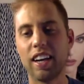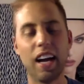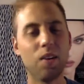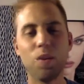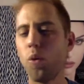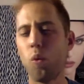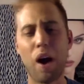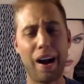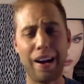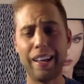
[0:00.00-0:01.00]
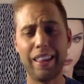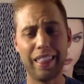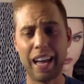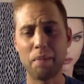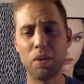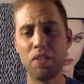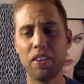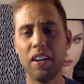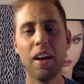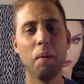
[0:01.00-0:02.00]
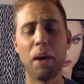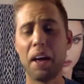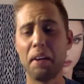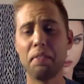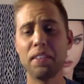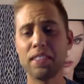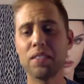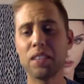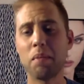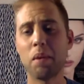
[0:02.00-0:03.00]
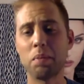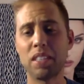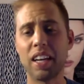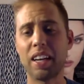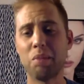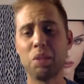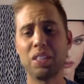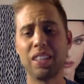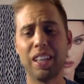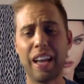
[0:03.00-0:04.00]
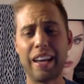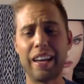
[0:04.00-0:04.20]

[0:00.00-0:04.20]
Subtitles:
I don't know why that movie, but every single time I'm sick and I'm just laying